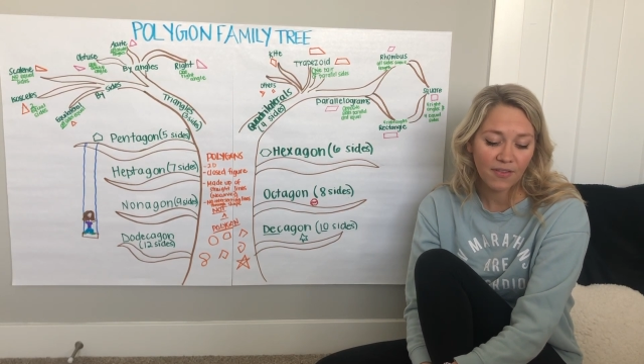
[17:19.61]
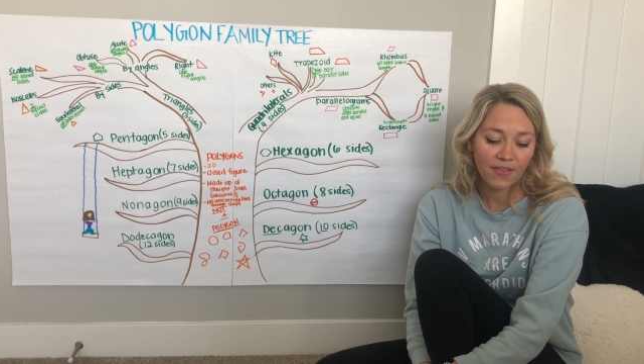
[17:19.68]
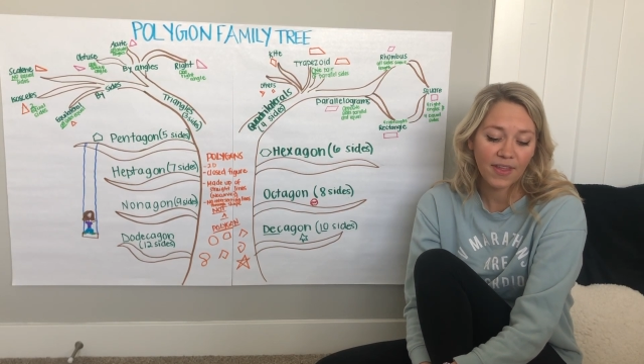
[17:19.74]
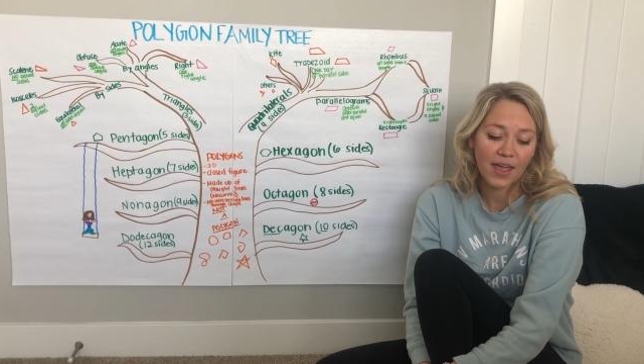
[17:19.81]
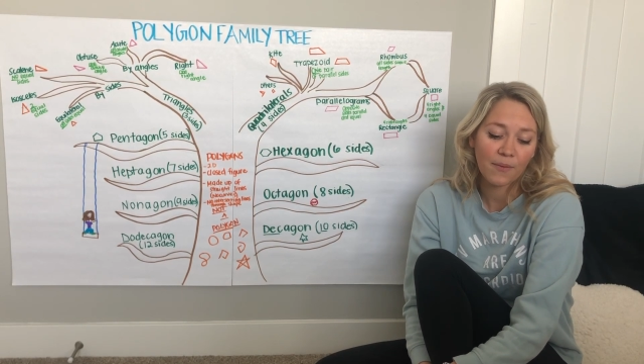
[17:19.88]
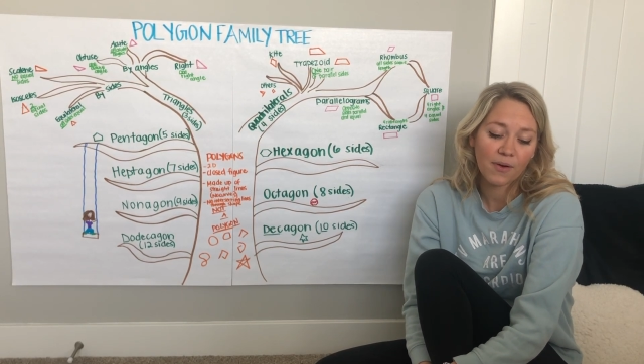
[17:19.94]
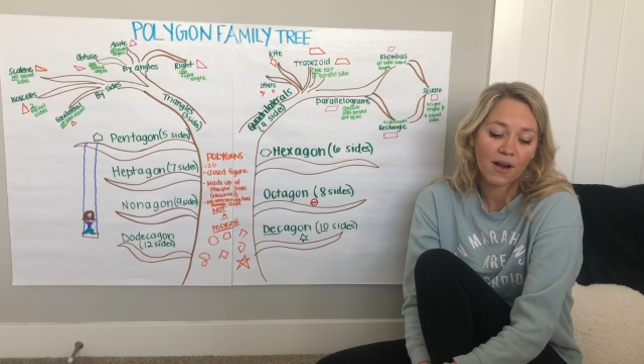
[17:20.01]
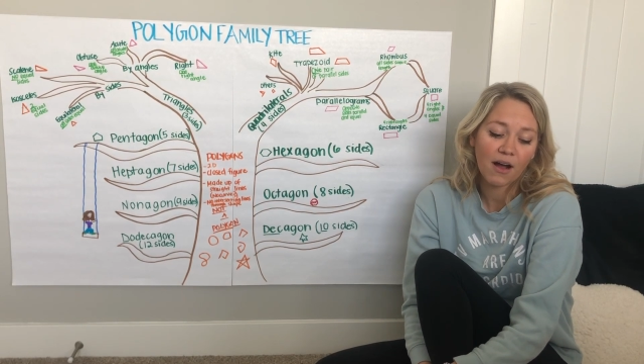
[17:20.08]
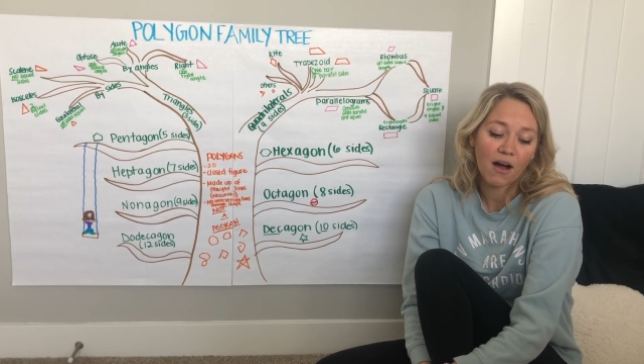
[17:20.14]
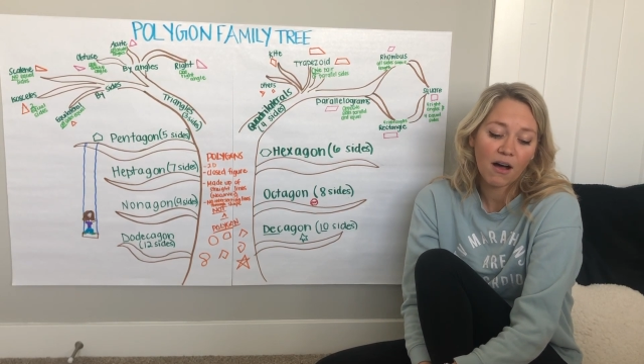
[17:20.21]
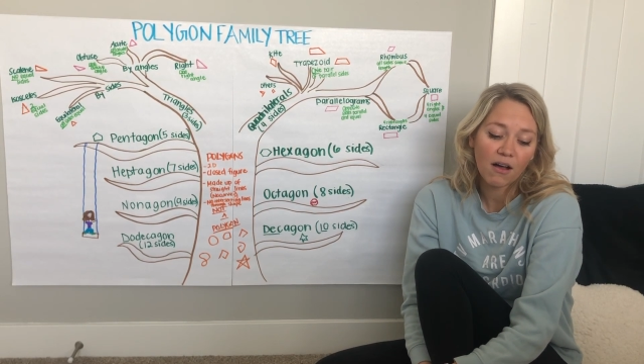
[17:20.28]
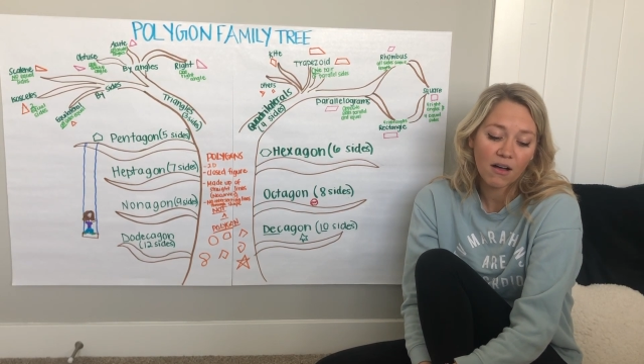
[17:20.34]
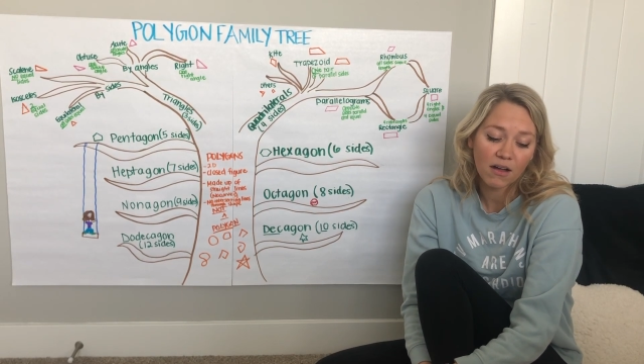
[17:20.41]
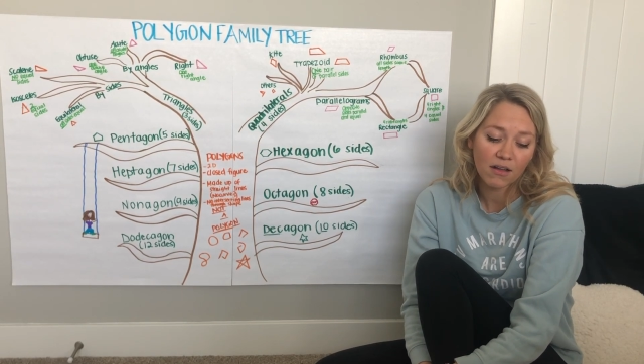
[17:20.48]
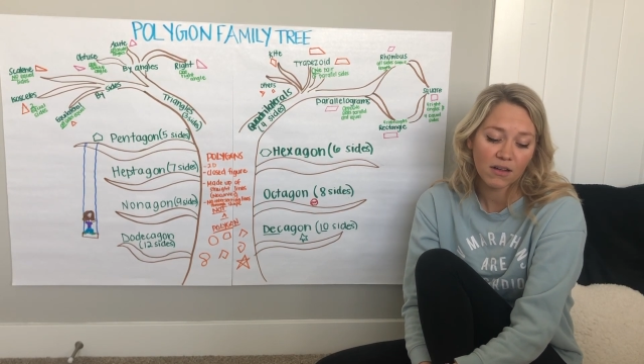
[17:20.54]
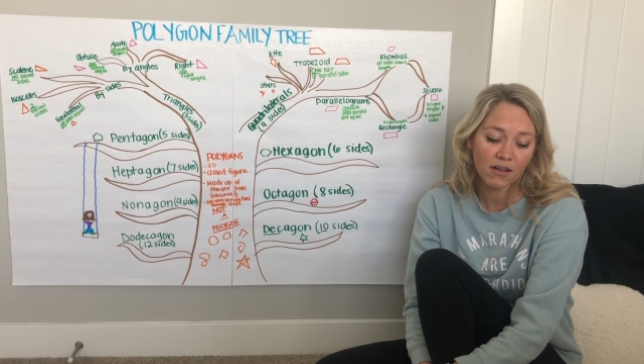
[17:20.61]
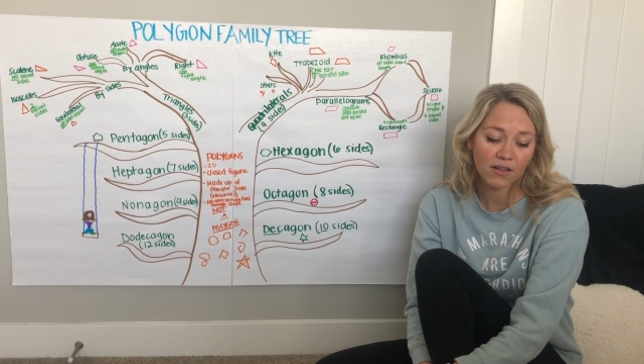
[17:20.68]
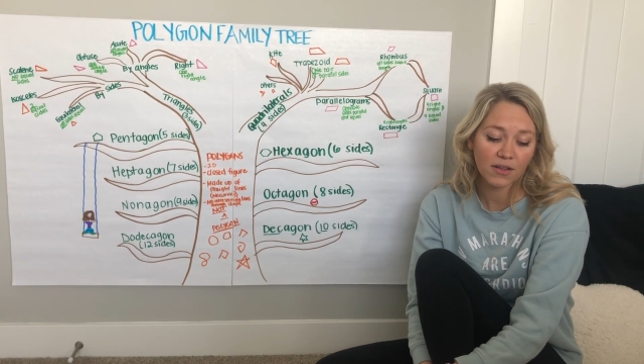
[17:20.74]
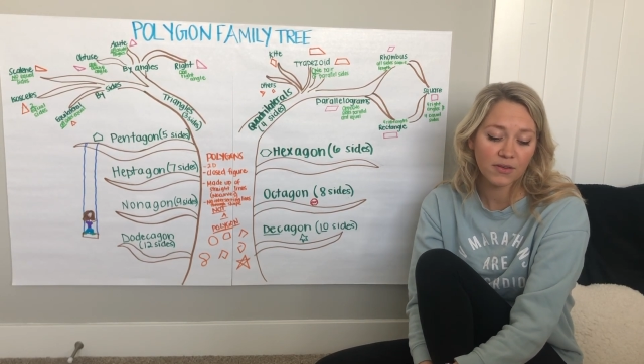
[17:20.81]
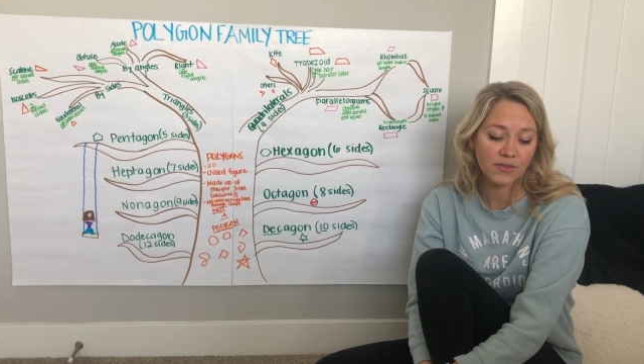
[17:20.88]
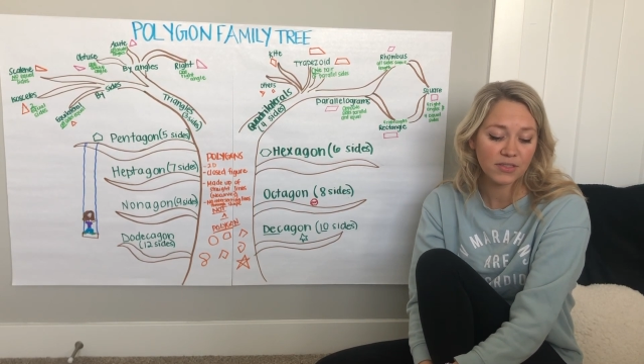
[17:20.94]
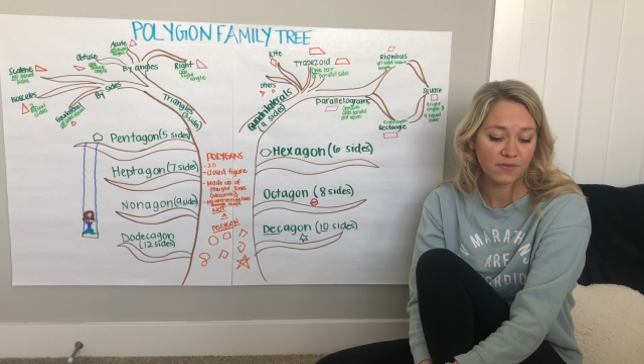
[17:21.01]
they were all
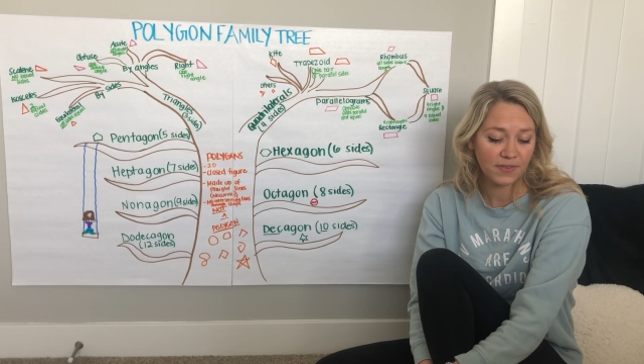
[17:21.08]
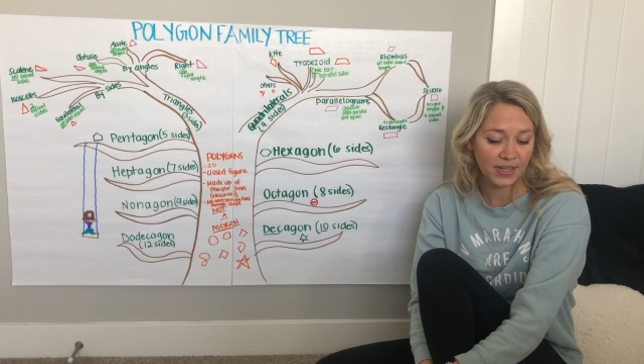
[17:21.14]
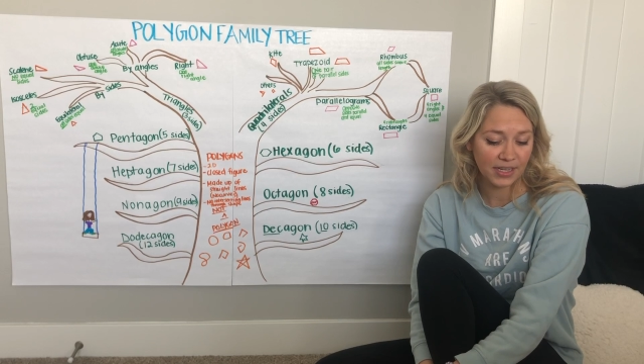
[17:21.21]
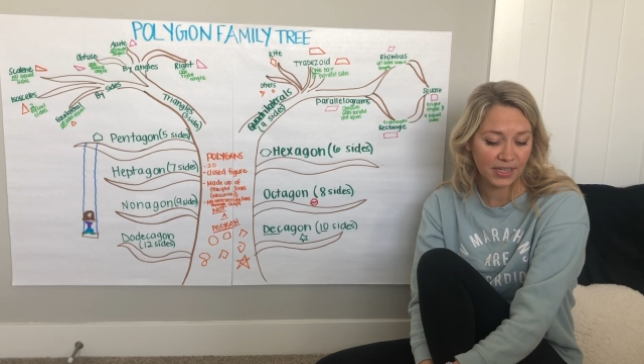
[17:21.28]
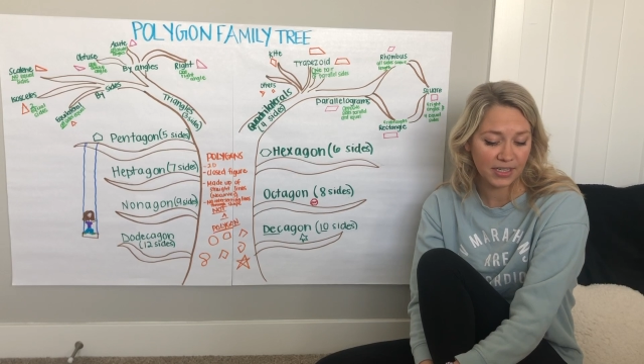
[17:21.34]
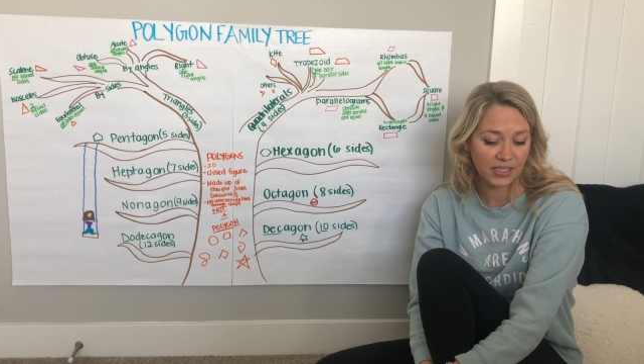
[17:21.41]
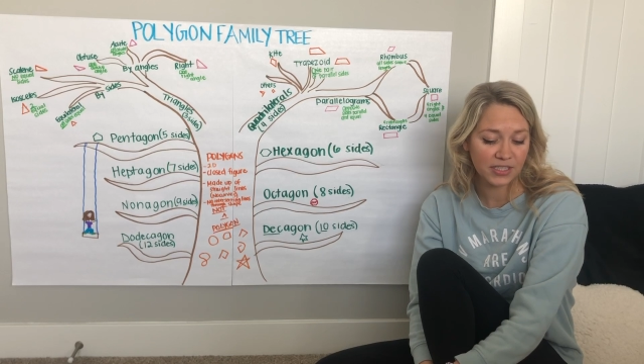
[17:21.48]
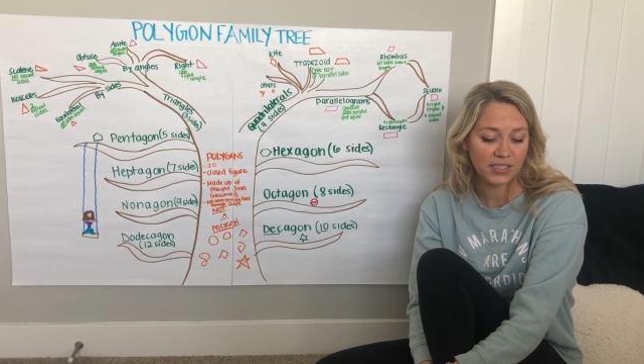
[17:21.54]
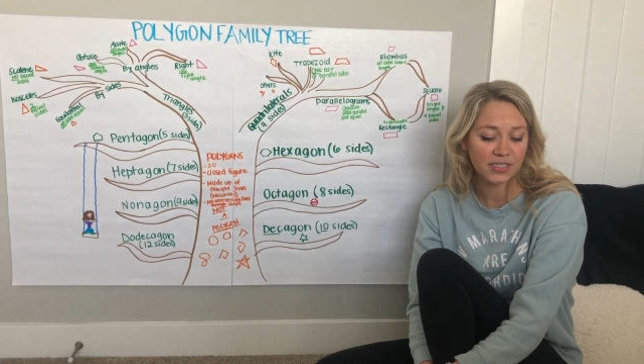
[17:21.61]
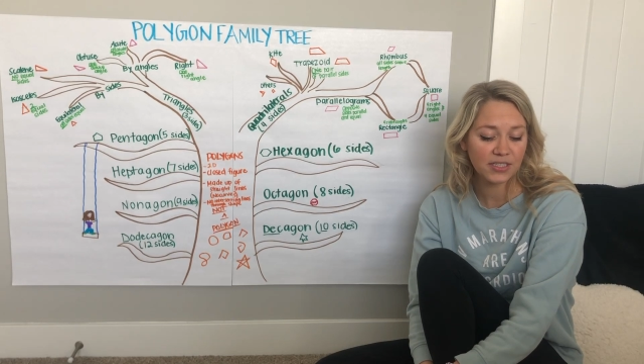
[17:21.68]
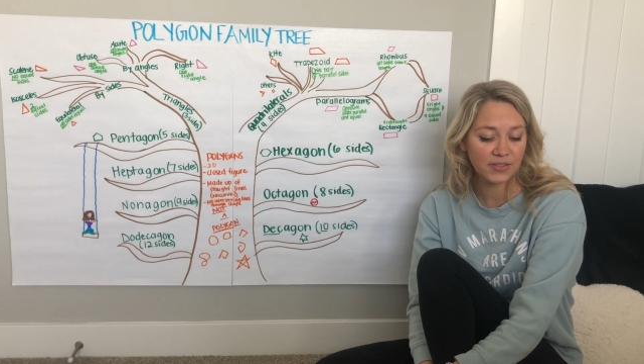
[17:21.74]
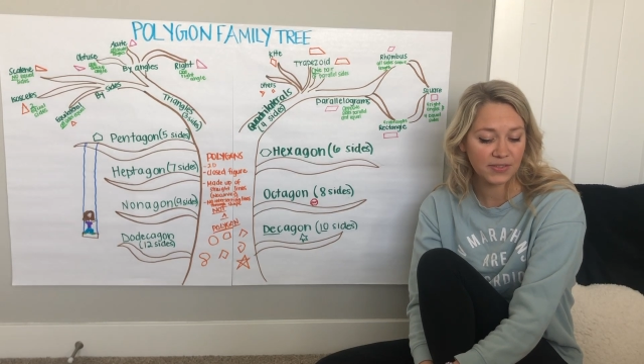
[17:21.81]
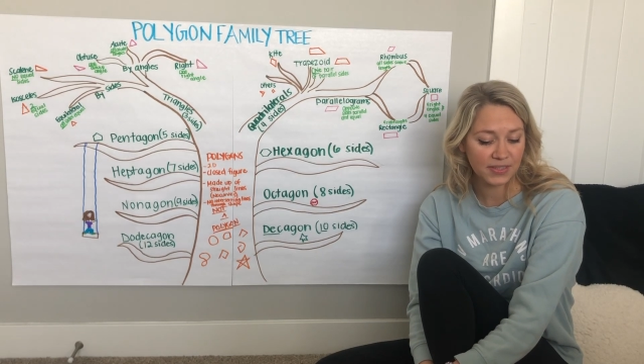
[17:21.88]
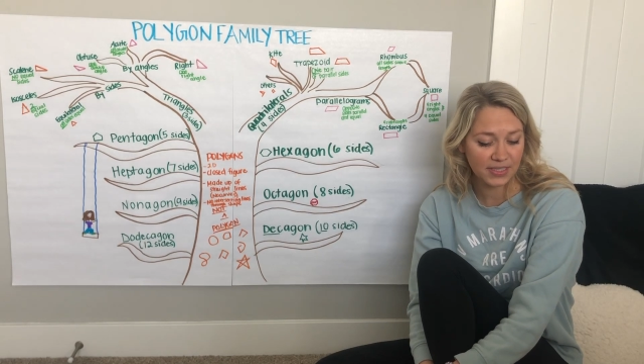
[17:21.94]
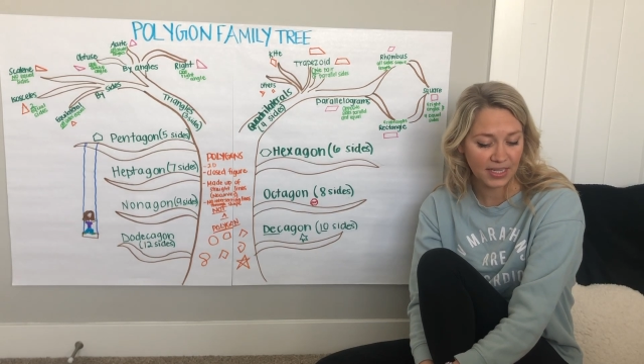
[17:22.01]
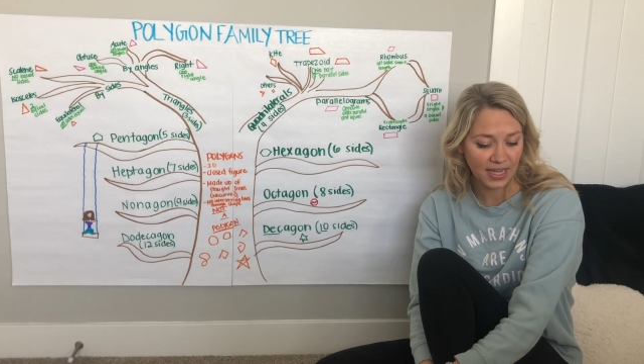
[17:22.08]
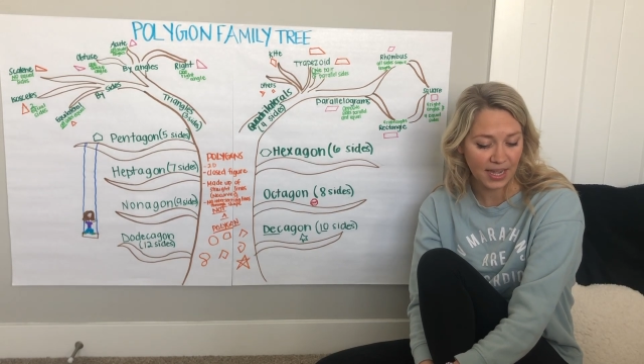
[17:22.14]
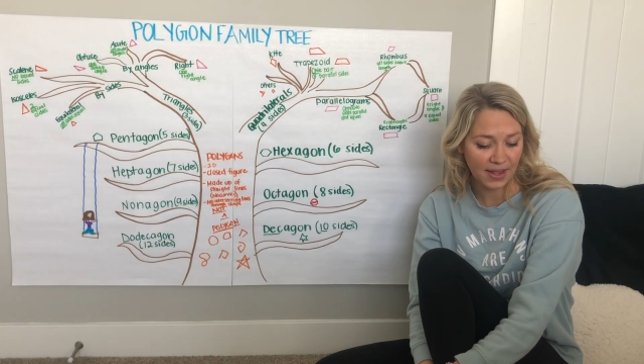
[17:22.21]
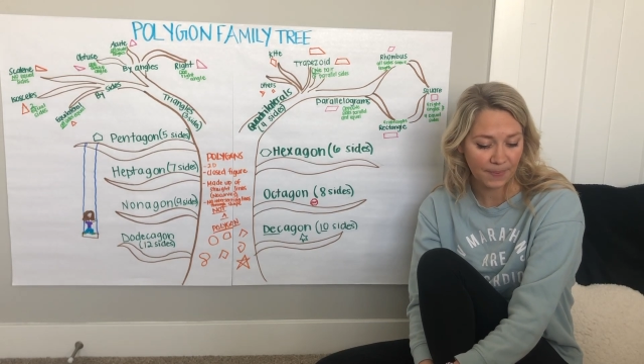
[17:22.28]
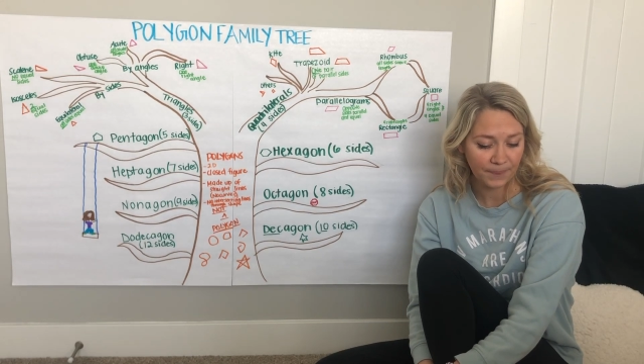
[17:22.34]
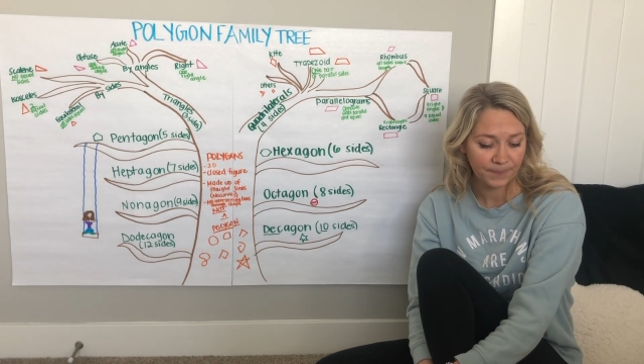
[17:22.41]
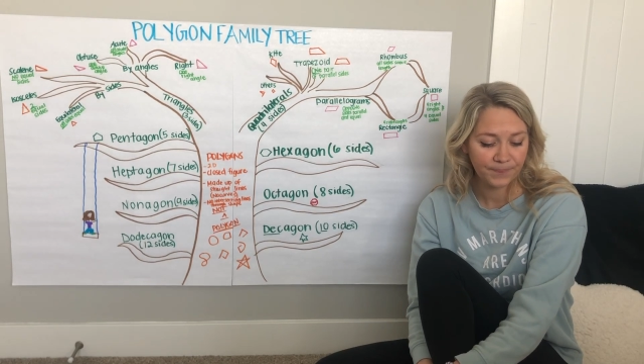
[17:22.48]
closed figures, you see.